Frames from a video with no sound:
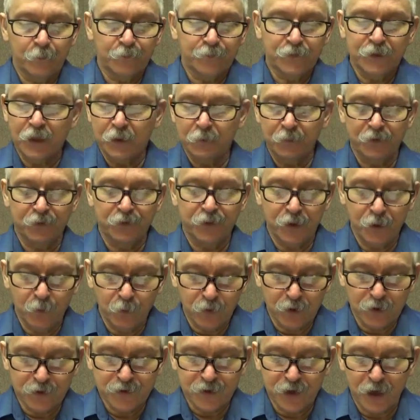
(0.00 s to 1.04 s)
Timothy
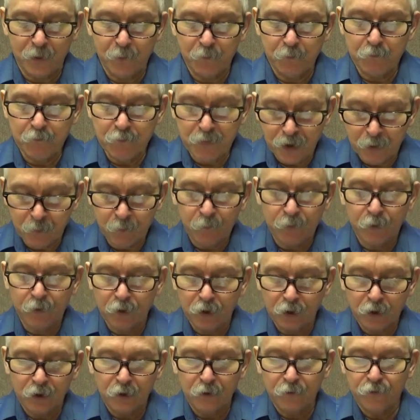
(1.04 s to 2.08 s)
was a member
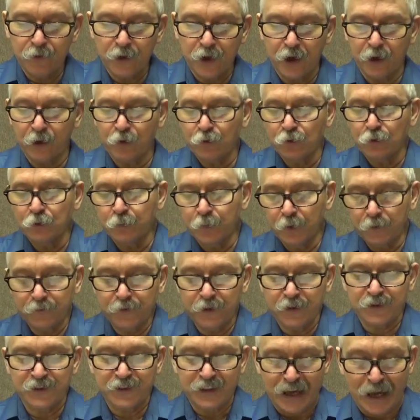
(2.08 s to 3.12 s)
of that group of
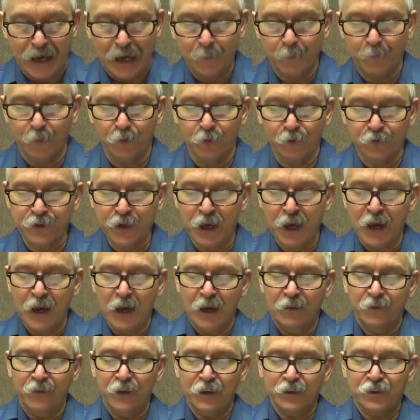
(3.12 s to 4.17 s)
disciples
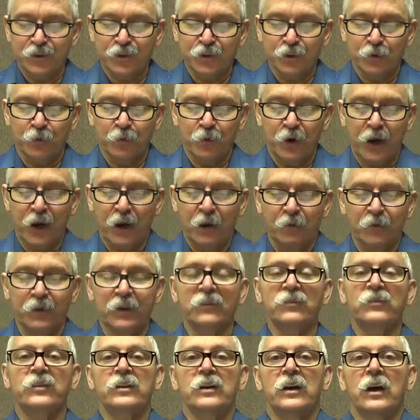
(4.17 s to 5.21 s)
that
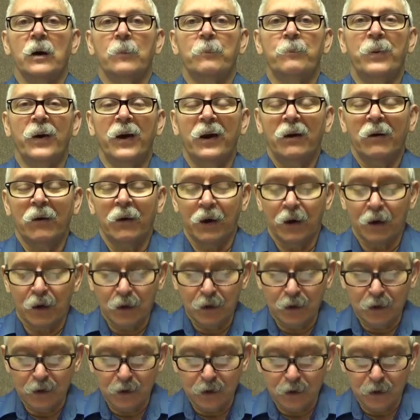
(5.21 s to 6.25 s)
surrounded the apparently,